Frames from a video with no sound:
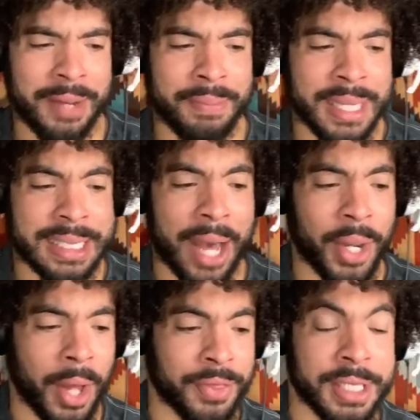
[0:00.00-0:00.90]
and
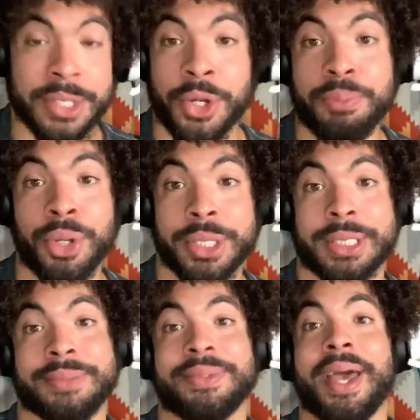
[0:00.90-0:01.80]
miss out on this good
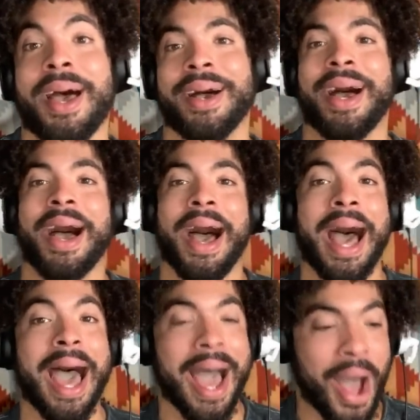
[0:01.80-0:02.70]
puss.
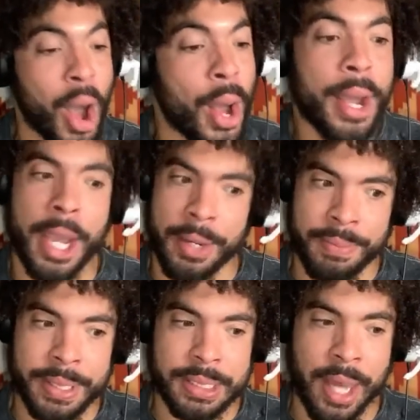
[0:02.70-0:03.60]

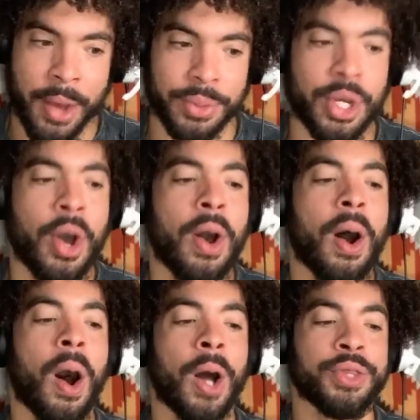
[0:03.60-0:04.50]
And miss out
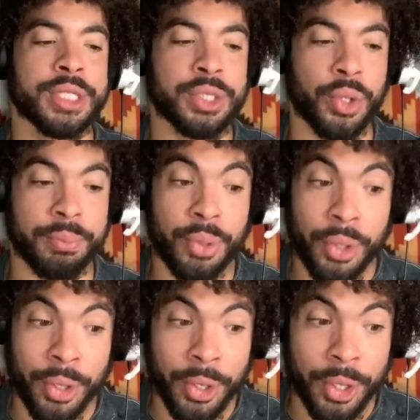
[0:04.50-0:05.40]
on this good
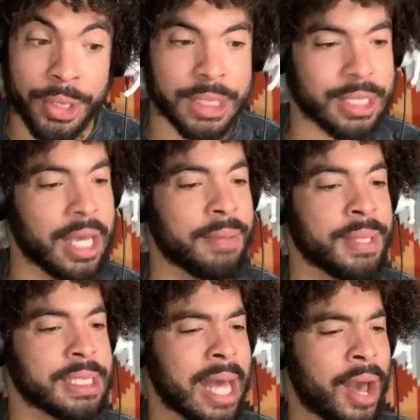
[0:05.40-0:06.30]
puss, and
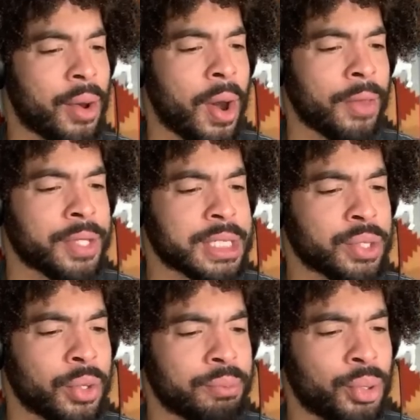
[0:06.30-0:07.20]
miss out on this
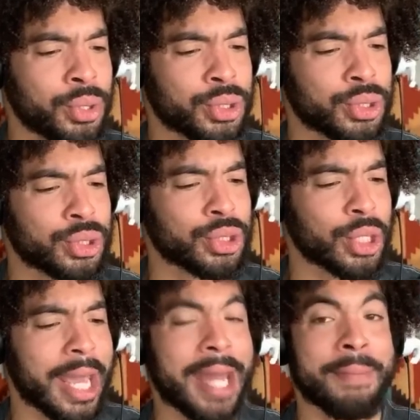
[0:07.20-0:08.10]
good puss
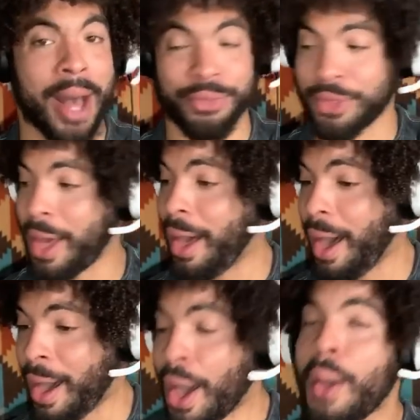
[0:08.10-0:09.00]
and mouth.
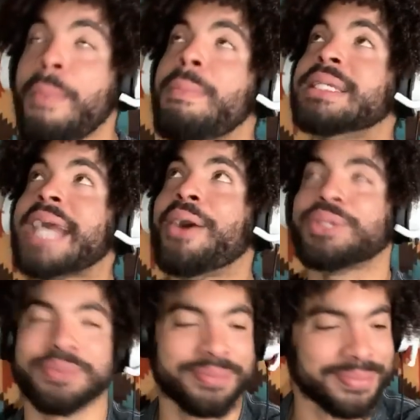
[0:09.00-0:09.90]
Miss
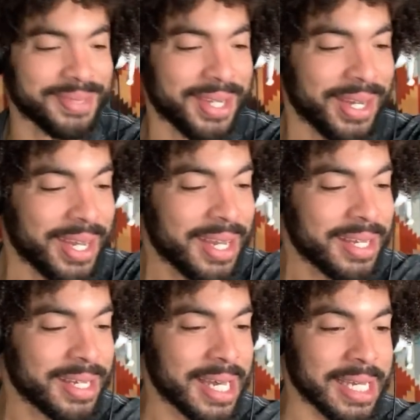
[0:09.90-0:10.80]
out,
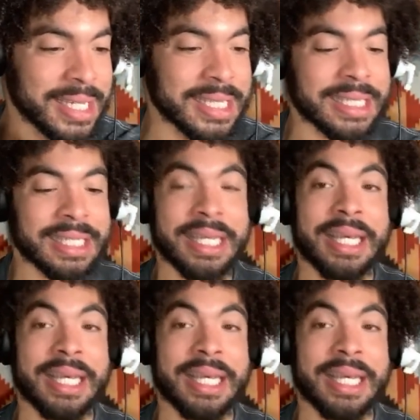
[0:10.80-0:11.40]
cause